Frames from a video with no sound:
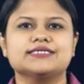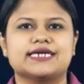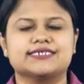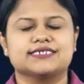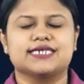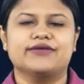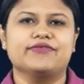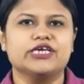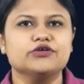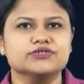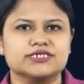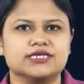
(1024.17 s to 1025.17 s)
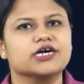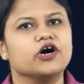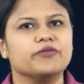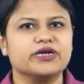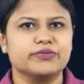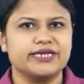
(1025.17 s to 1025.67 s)
that is the same way he uses the
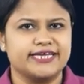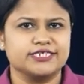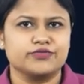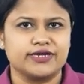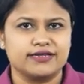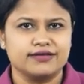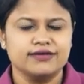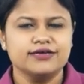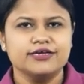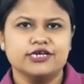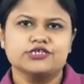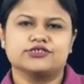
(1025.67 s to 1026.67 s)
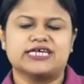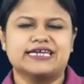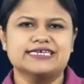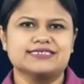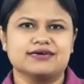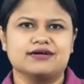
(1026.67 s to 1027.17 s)
government money as well. So that
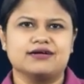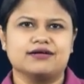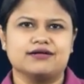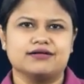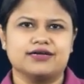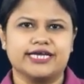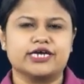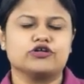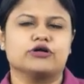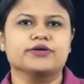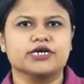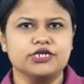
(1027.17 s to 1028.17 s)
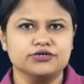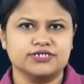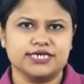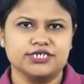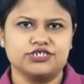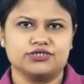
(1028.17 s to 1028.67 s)
is economical
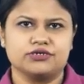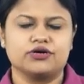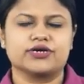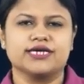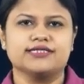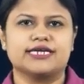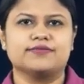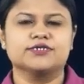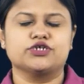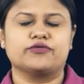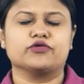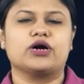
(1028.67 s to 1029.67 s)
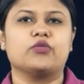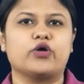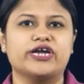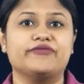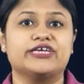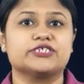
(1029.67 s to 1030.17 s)
usage. Okay, that means you have to
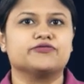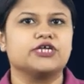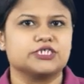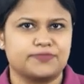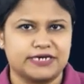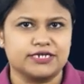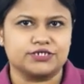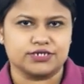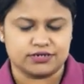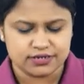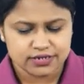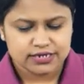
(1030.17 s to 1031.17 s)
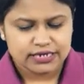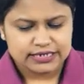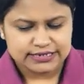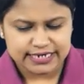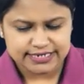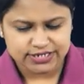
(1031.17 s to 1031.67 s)
avoid wasteful expenditure.
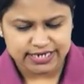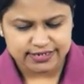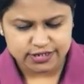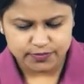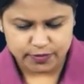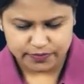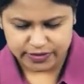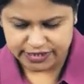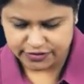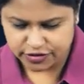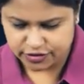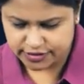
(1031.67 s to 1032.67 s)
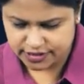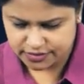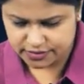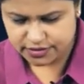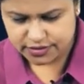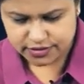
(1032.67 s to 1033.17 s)
That is checked in the proprietary
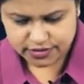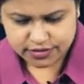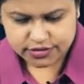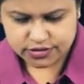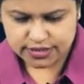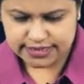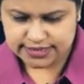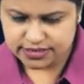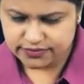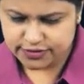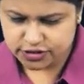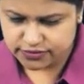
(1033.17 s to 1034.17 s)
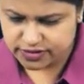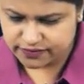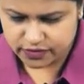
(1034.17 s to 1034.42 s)
audit. So let's see which of the